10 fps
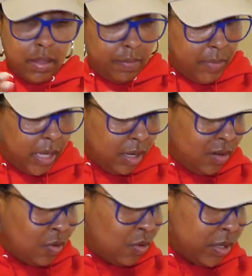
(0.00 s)
being
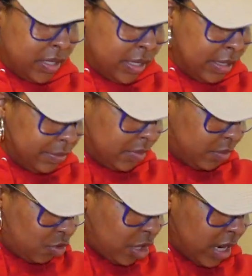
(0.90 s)
oiled up.
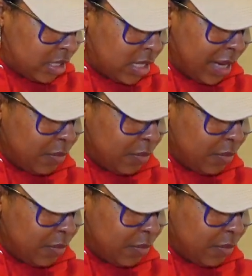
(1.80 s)
I'm trying to stay